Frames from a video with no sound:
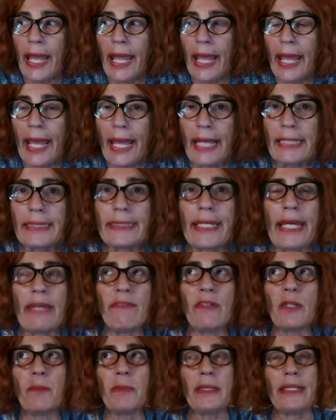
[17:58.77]
and they
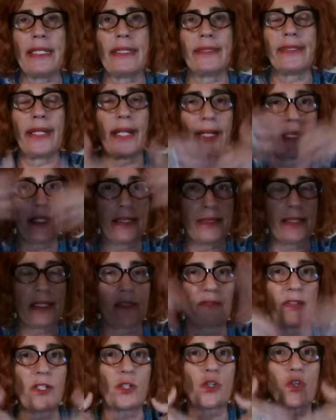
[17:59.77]
will be that elite
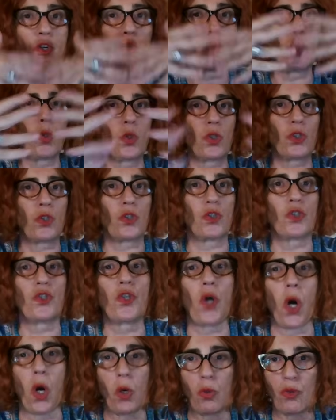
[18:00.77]
that will rule
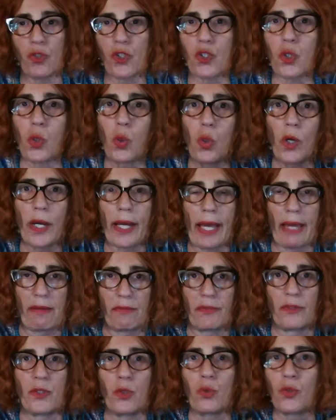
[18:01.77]
those who
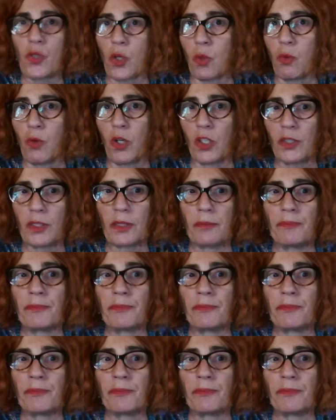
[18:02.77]
have, you know what,